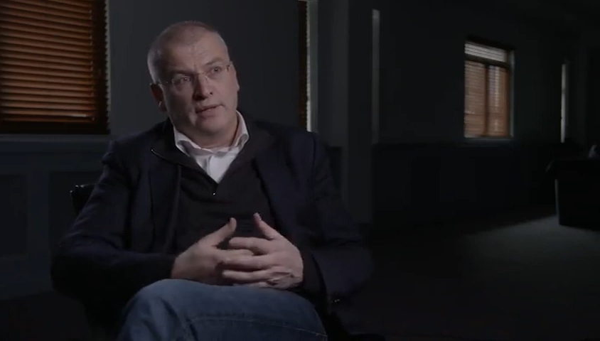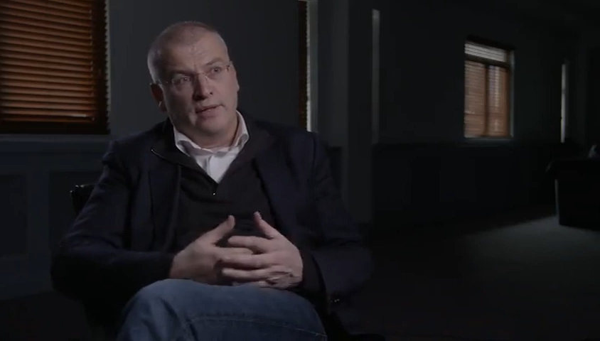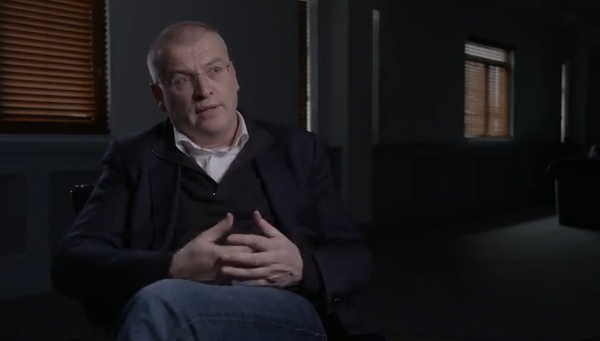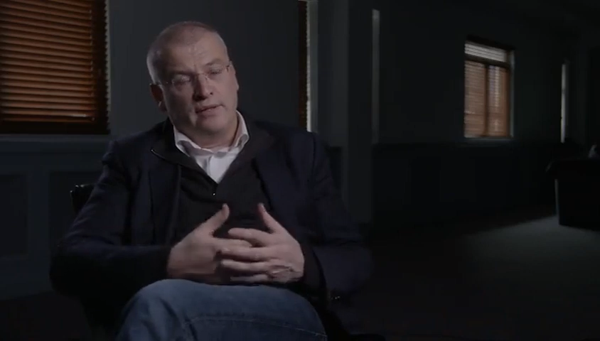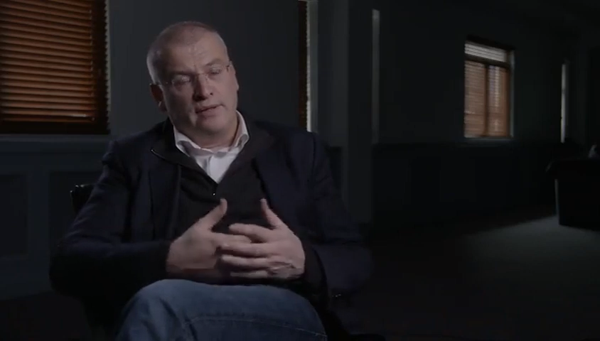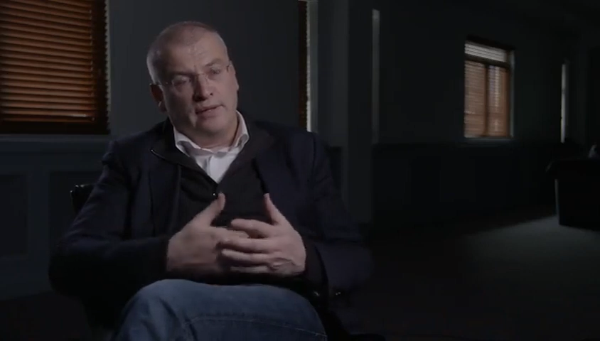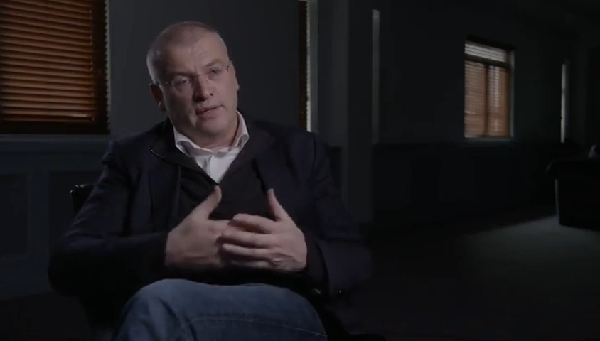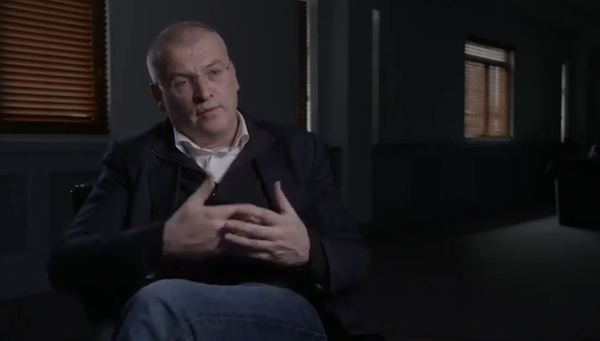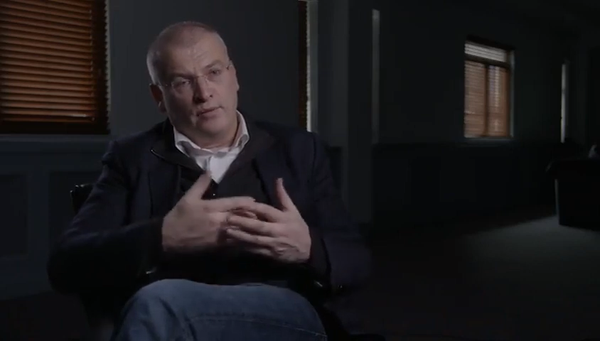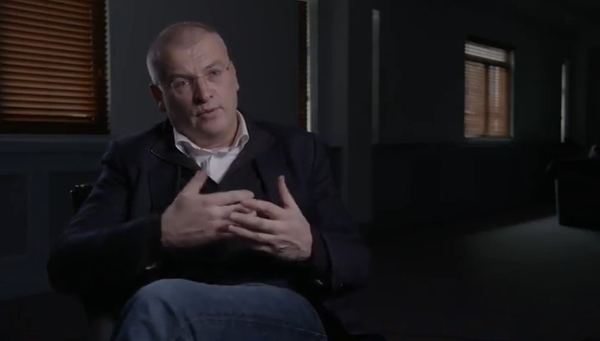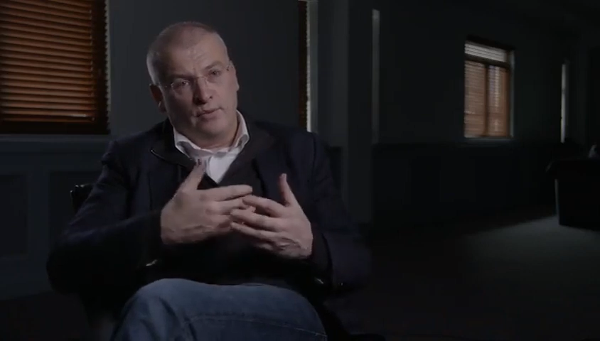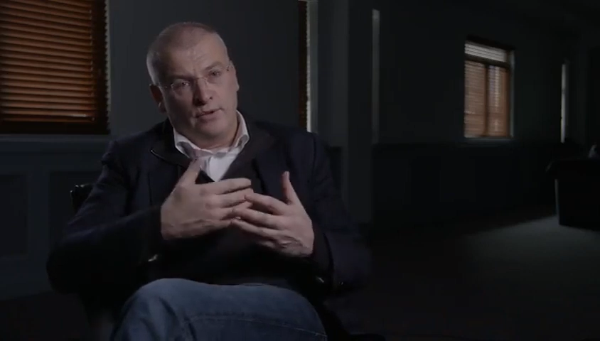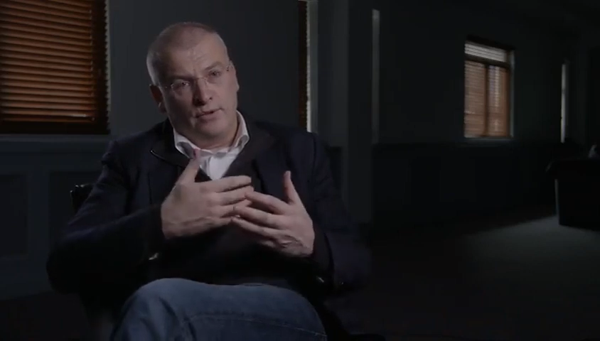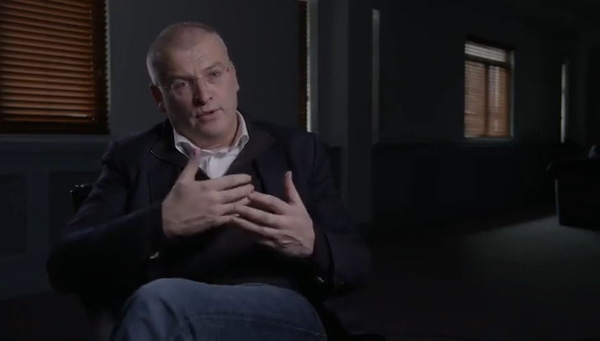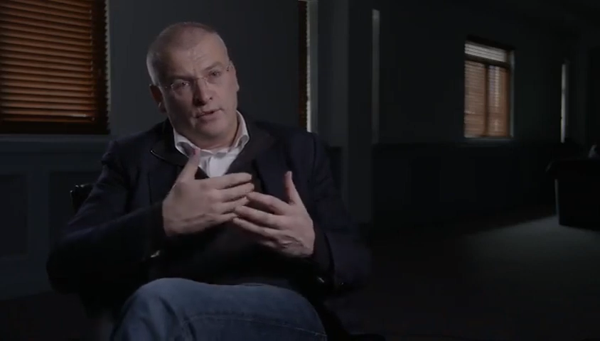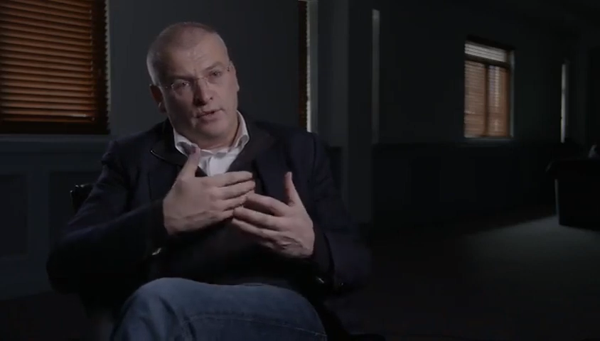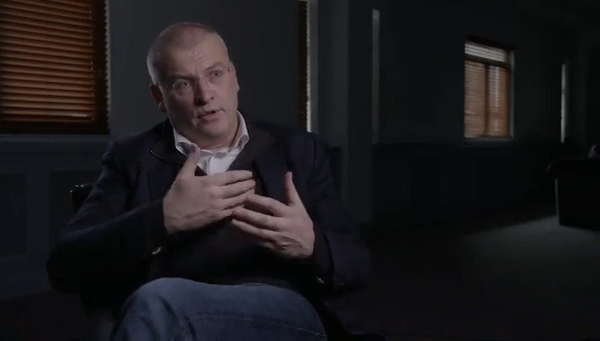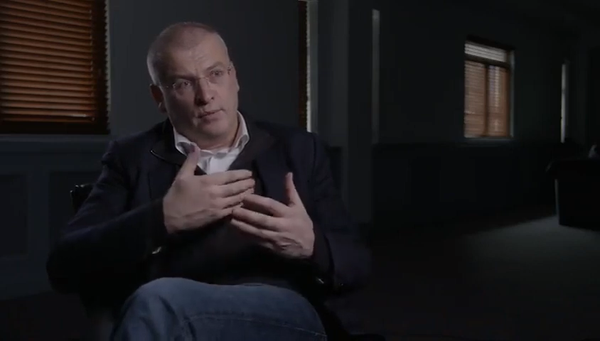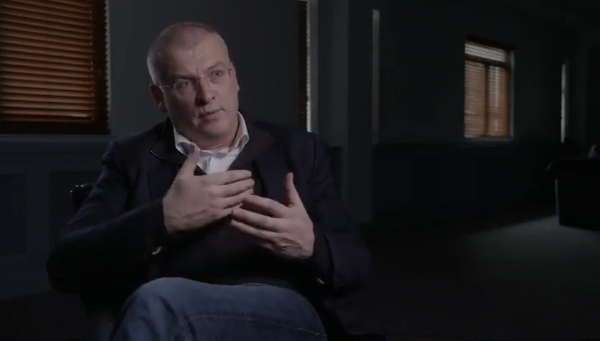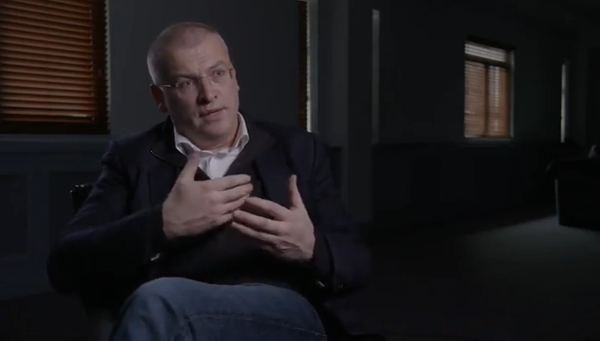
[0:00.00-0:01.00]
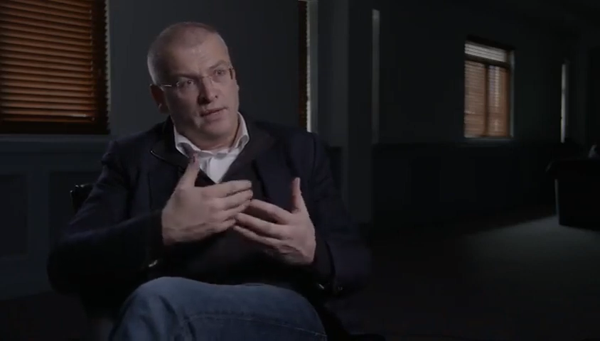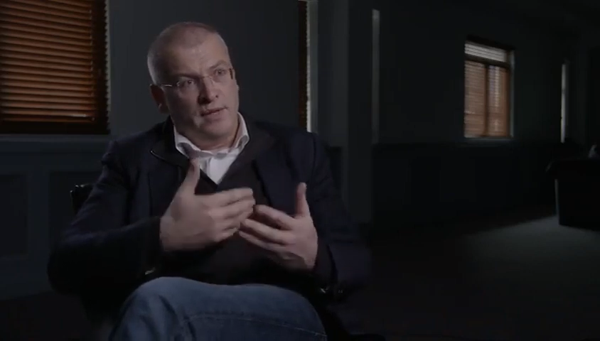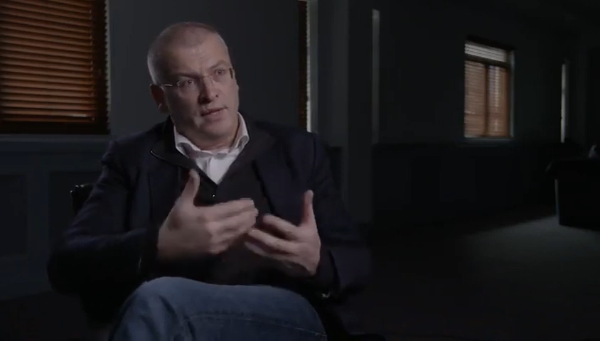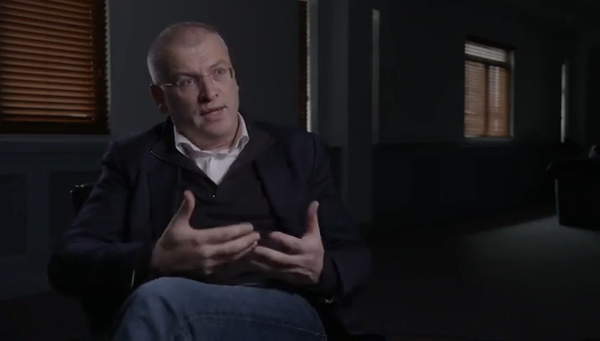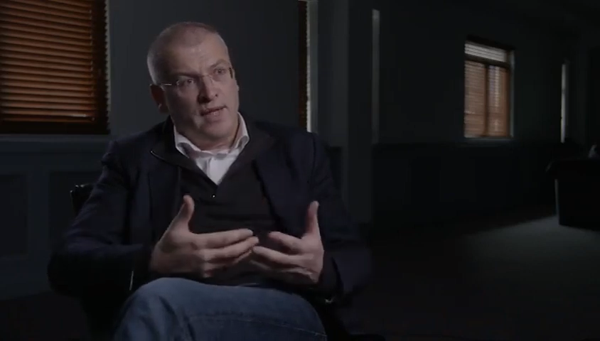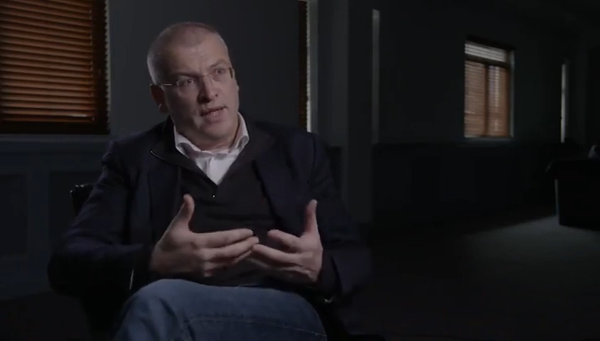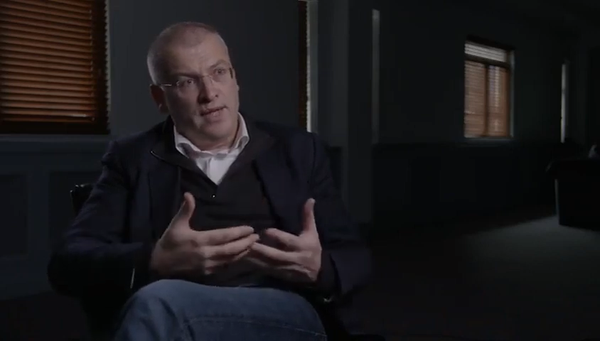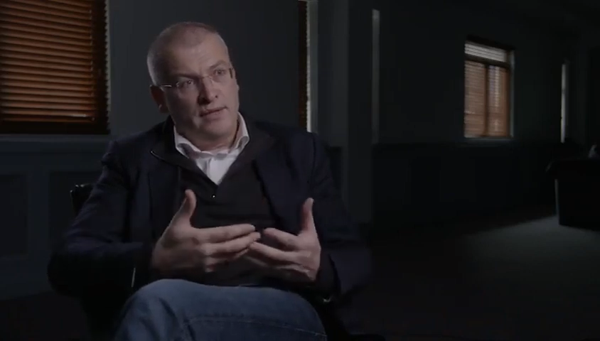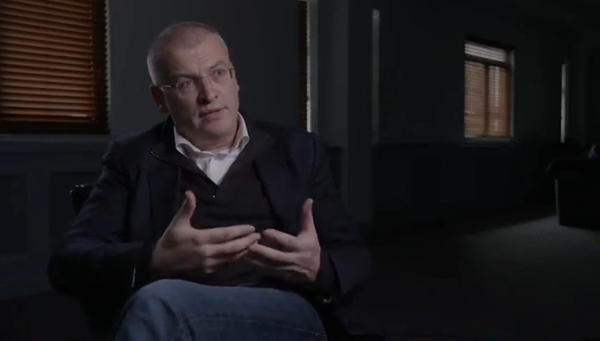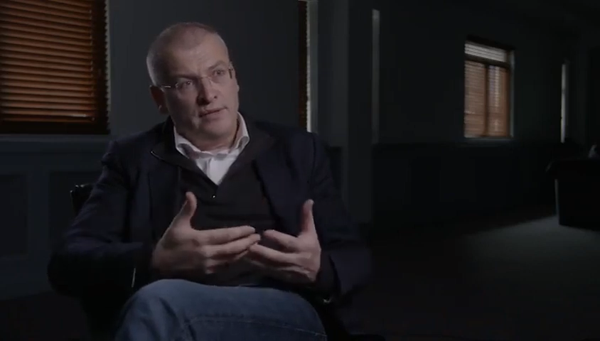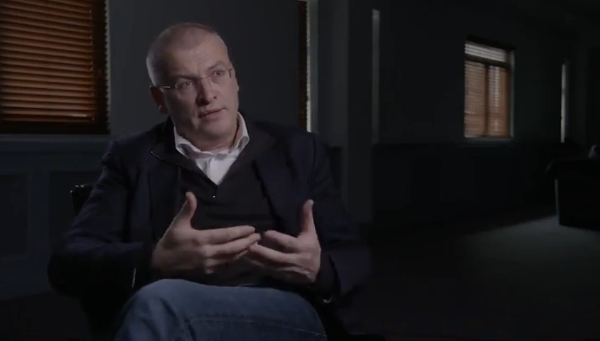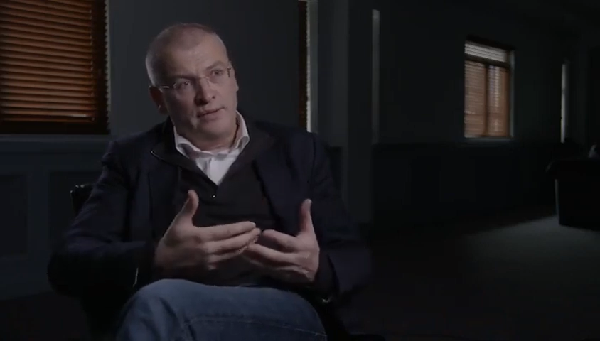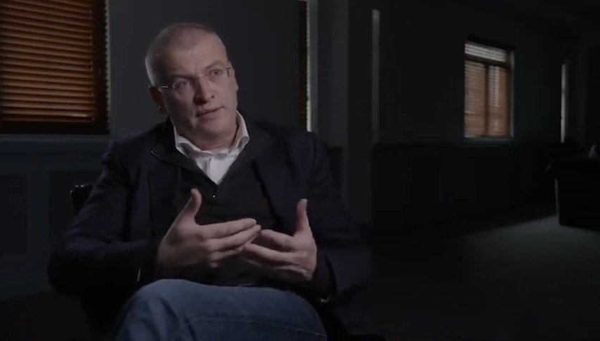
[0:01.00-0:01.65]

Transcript: It's that once you come in the gate,